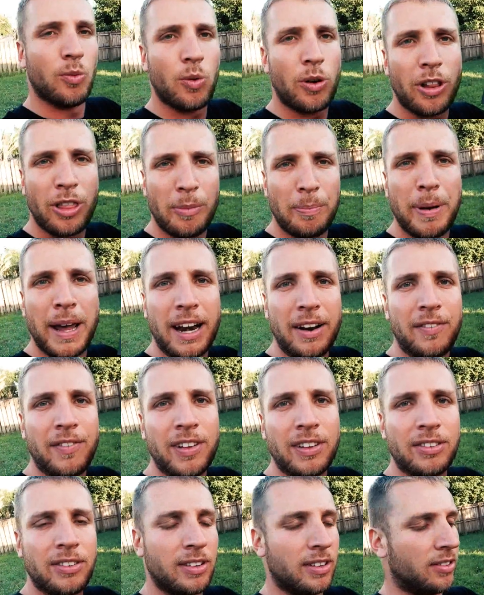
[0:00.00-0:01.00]
What are the
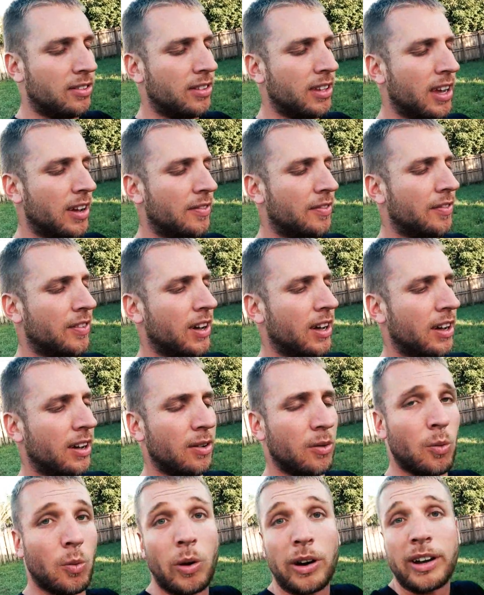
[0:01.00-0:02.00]
benefits of this stuff?
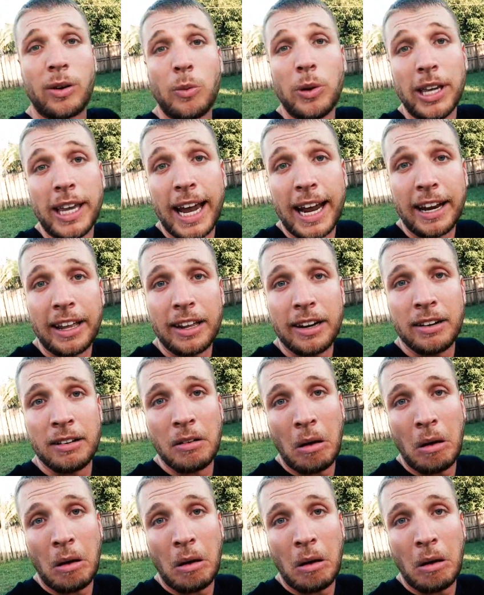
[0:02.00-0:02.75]
Where can we get it?